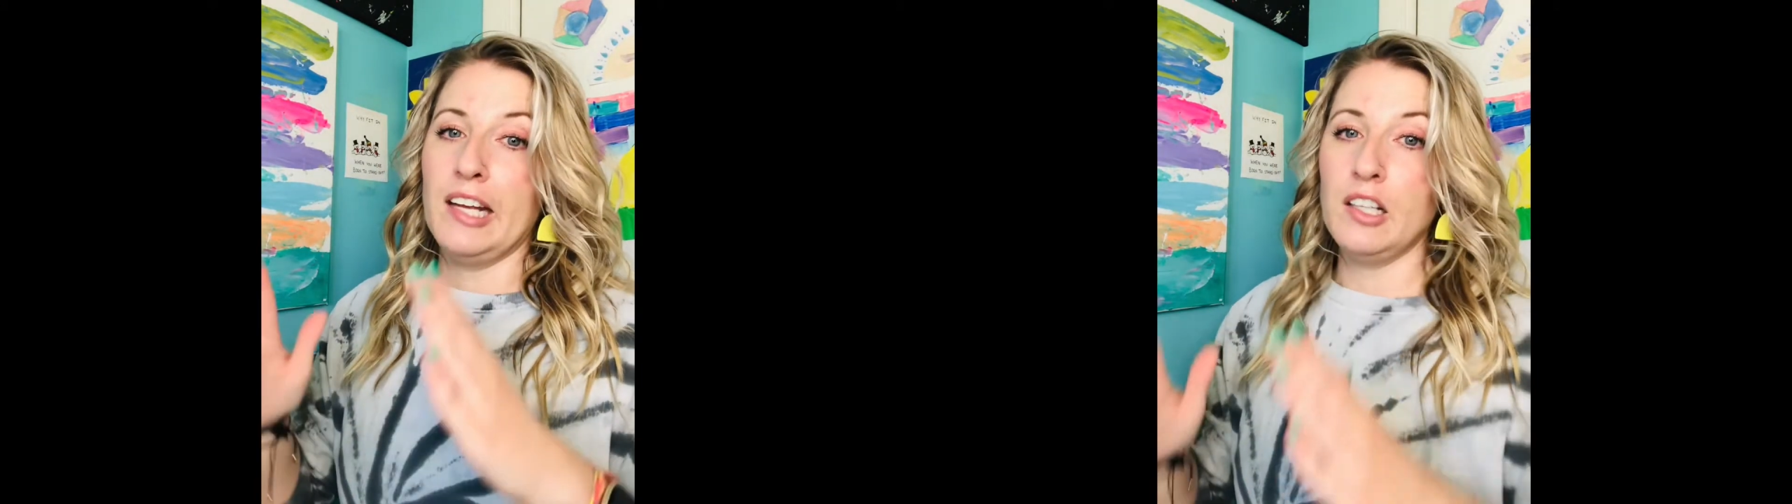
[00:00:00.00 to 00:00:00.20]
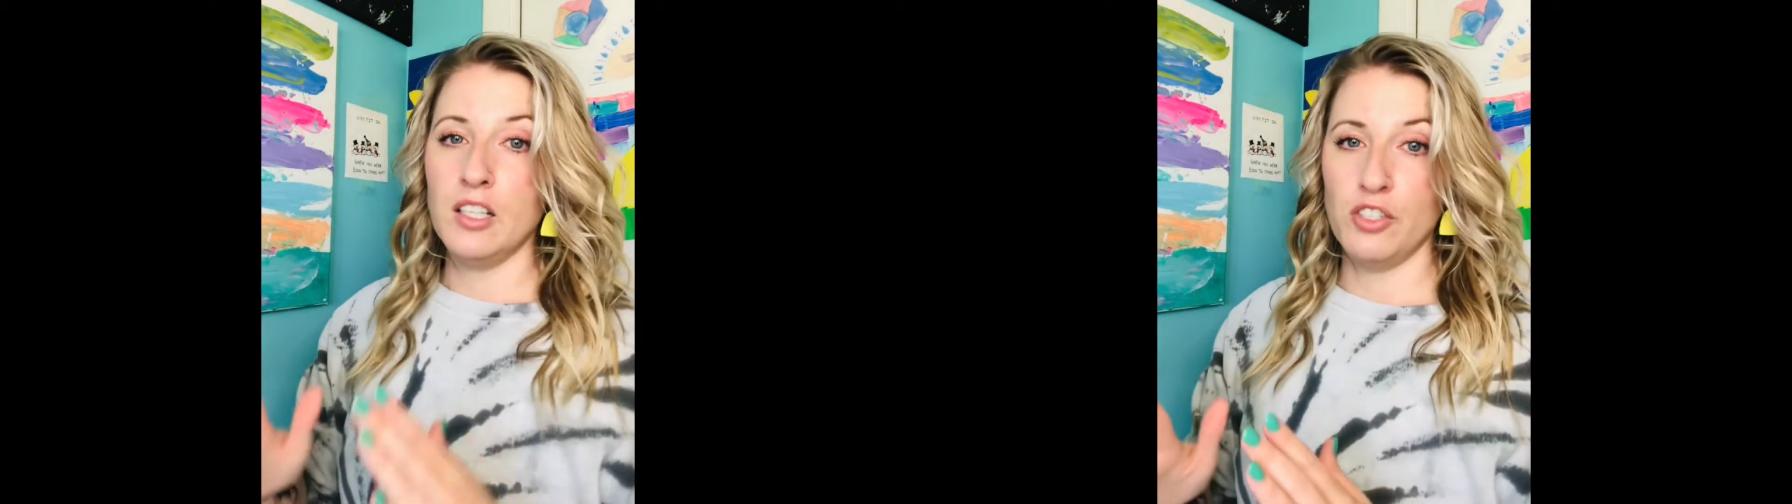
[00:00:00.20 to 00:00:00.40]
a
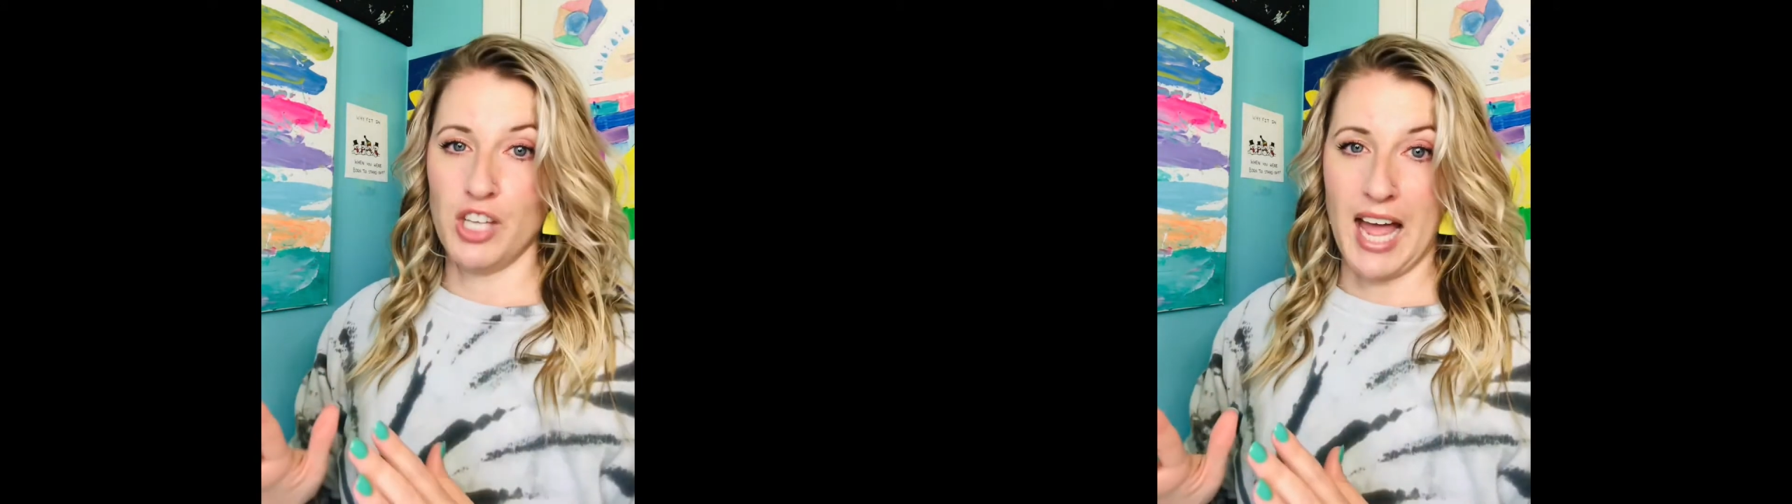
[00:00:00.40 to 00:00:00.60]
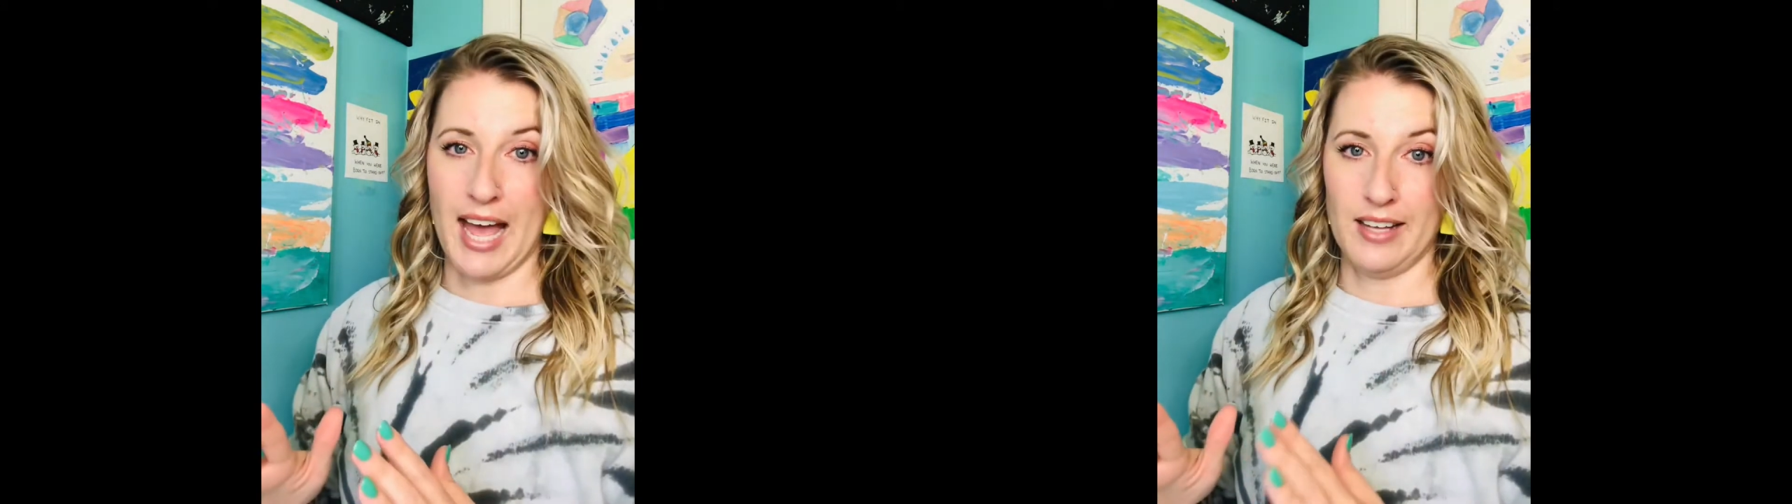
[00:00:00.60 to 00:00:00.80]
little
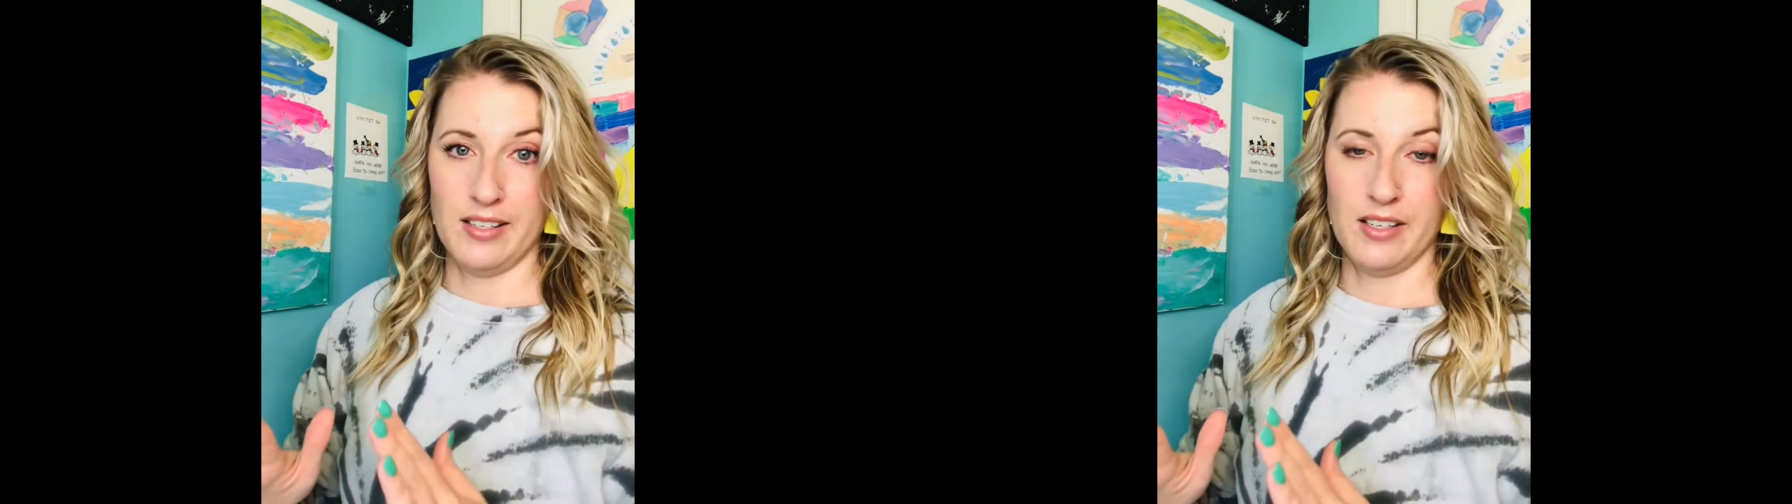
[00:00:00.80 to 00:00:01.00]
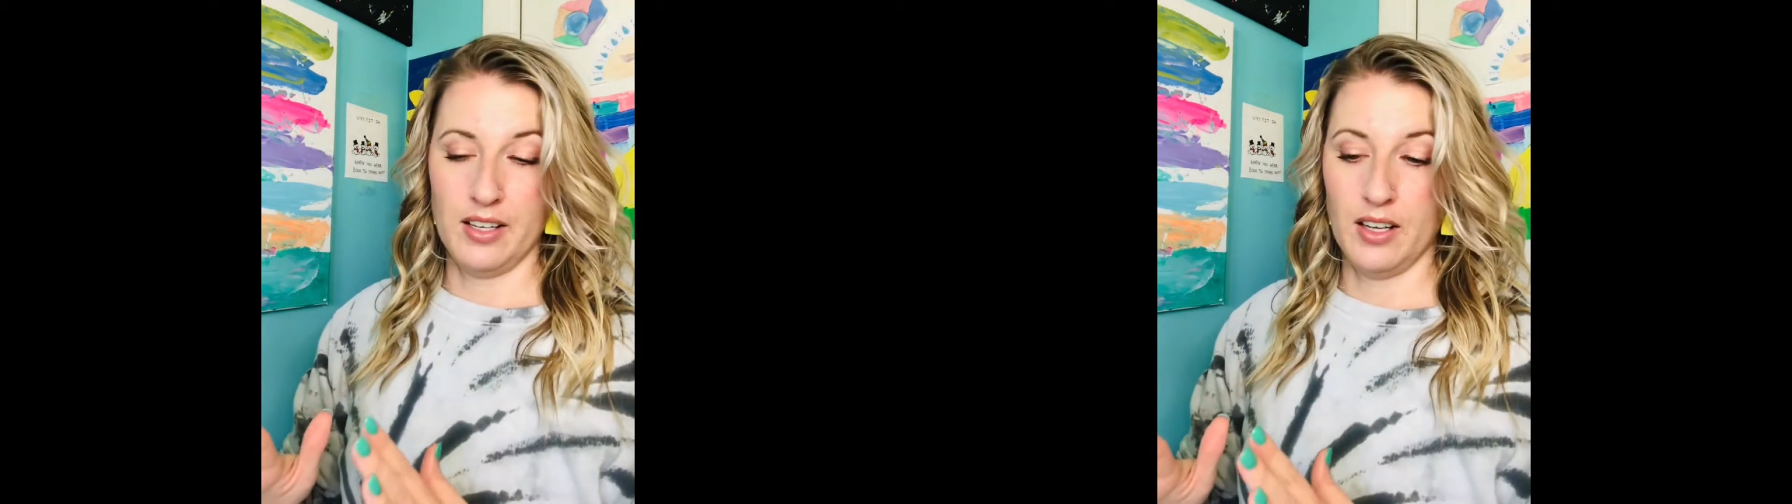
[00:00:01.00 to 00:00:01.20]
jazzed